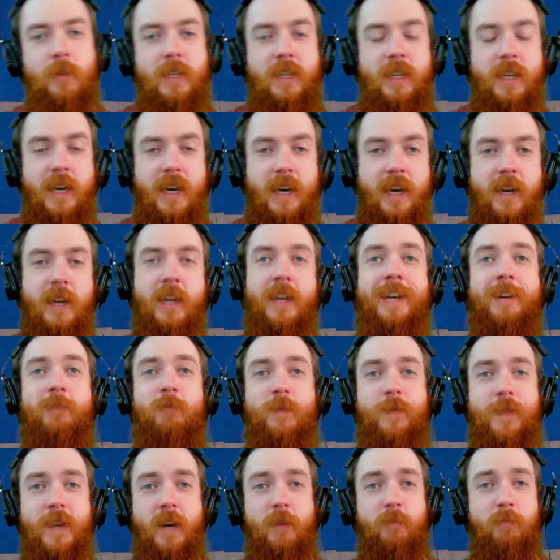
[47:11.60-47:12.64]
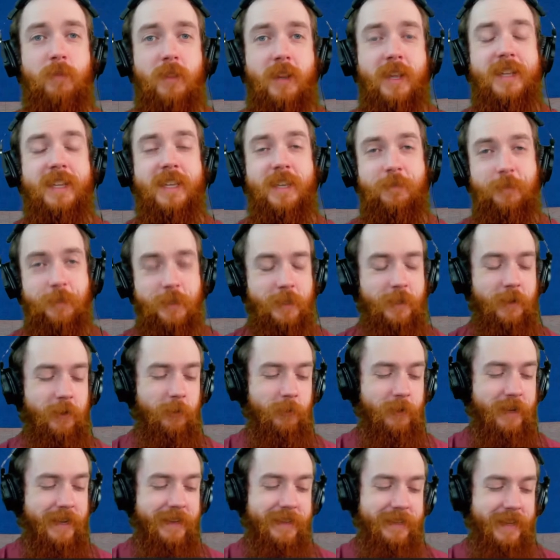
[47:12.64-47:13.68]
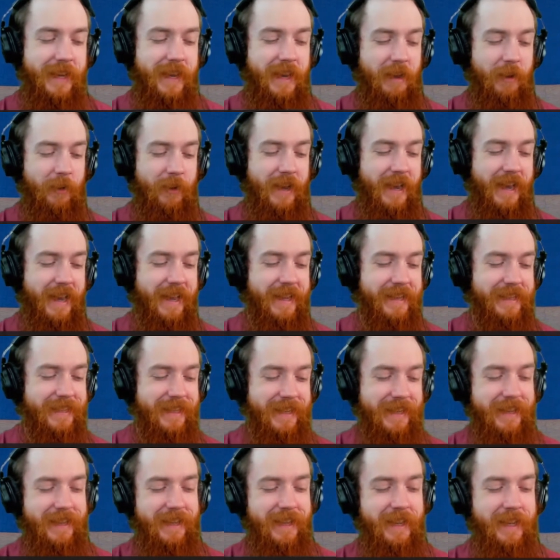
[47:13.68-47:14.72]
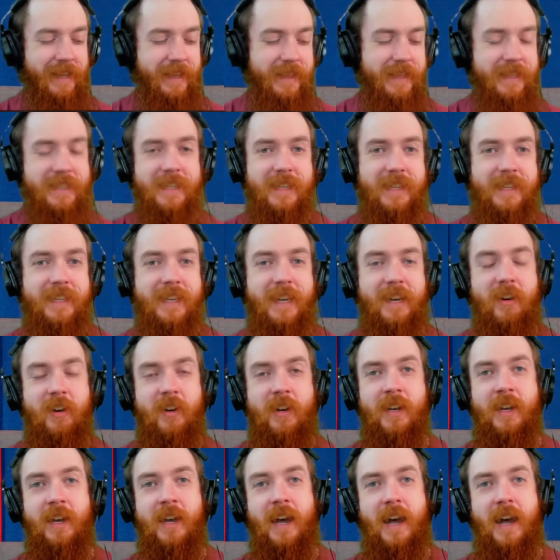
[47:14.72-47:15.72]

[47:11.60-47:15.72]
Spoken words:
We've got plenty of snow right now at the Citadel.